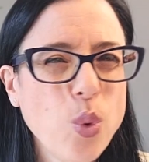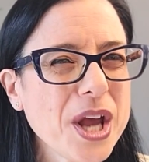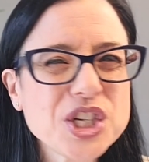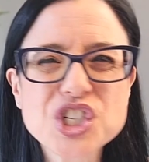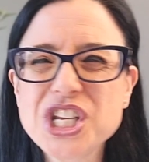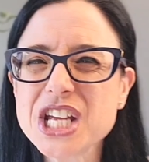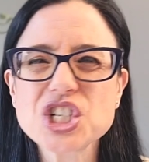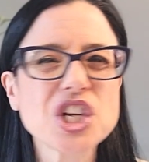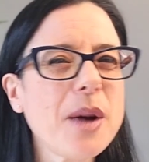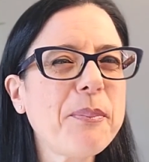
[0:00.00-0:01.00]
which
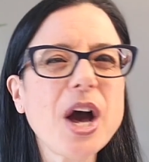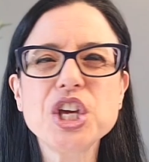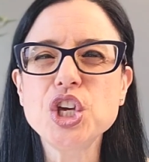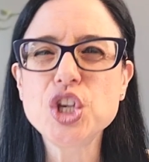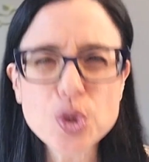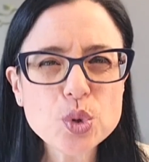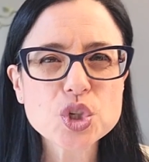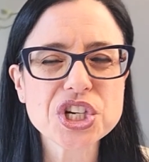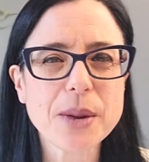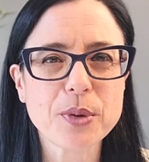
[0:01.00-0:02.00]
dish up a
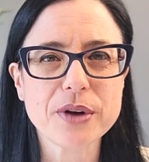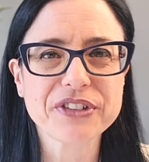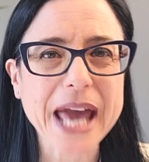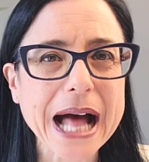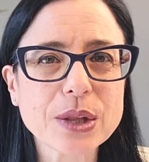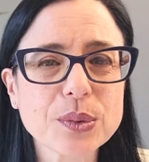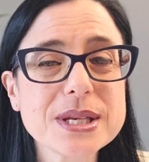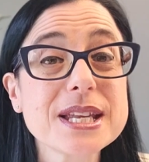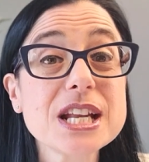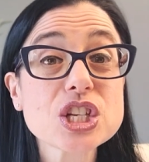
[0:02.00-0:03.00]
huge number of
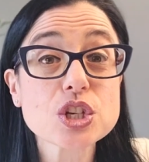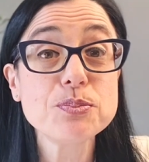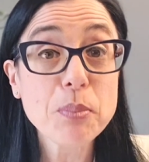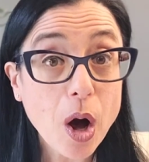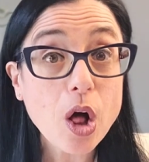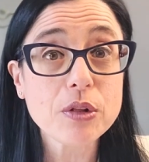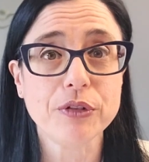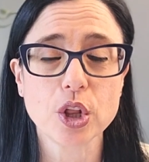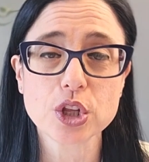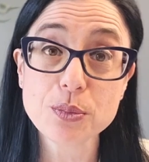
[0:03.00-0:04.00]
calories in a small
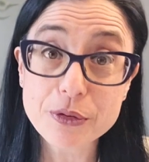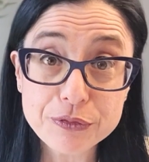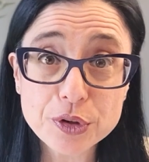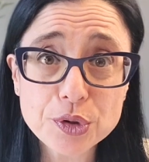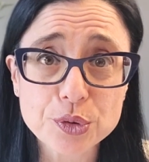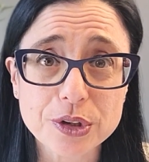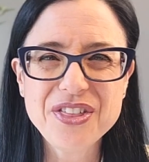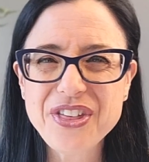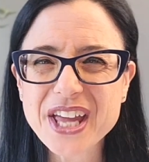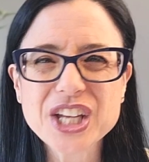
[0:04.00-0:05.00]
volume of food.
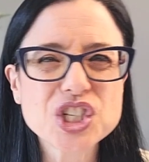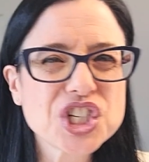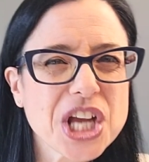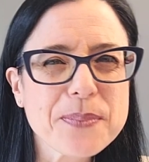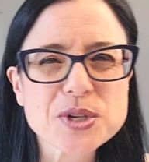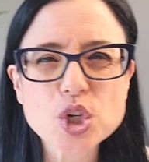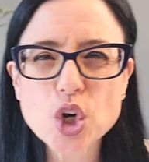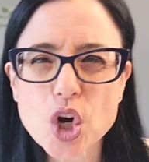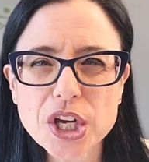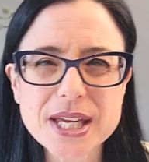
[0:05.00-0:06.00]
Think chips,
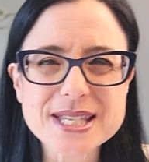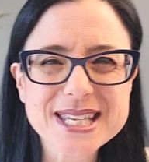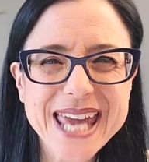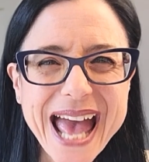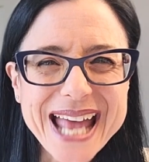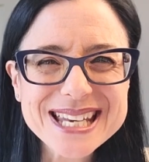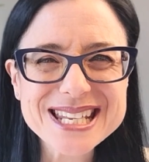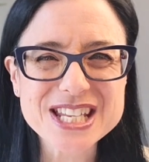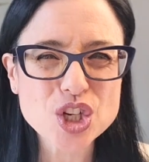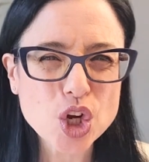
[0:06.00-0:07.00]
cookies,
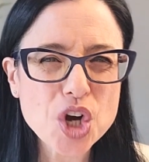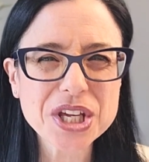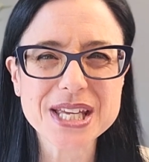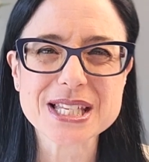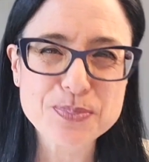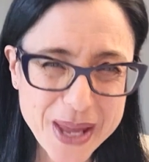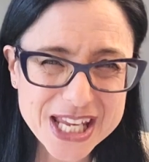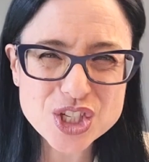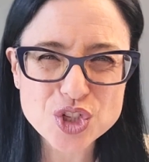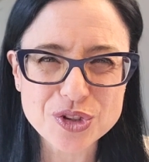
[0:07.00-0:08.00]
candies,
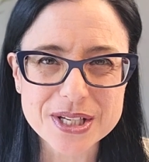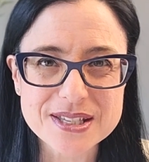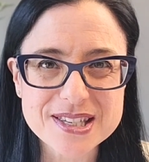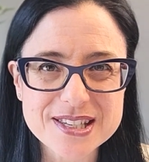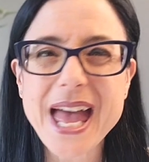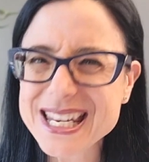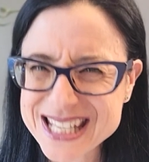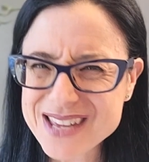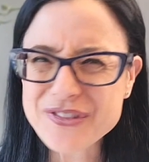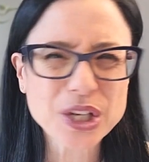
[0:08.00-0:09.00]
pastries, and
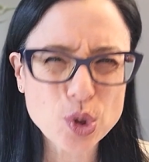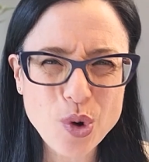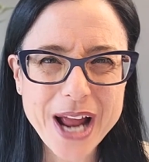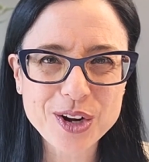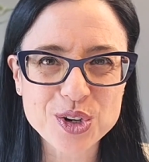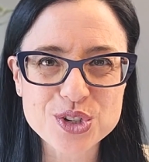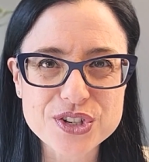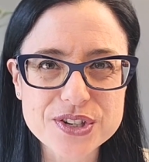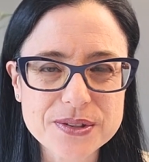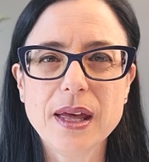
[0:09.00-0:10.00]
even
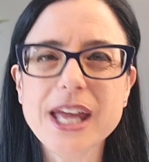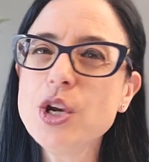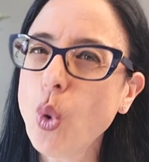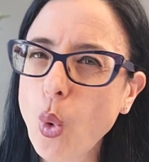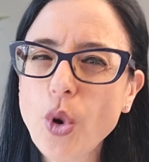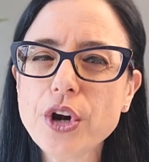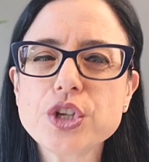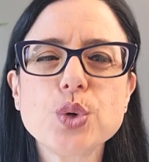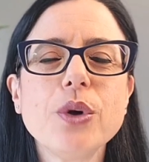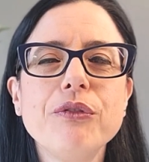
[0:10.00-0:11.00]
crackers. In order
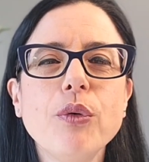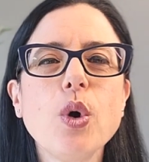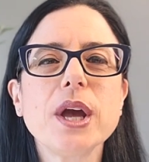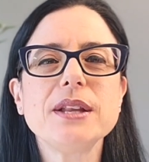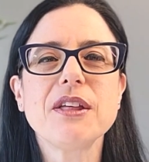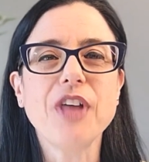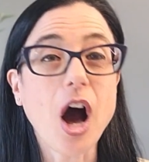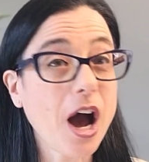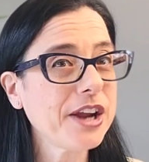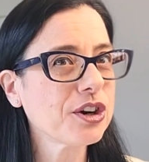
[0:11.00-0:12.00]
to avoid the
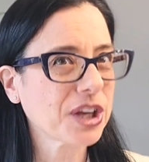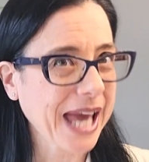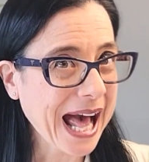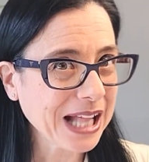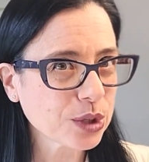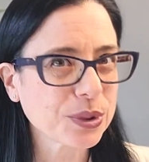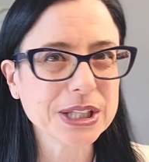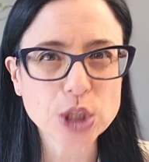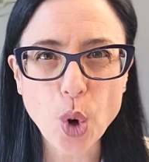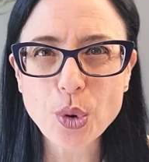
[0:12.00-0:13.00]
higher calorie,
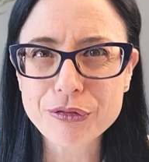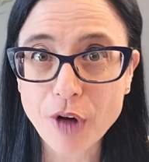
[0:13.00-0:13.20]
lower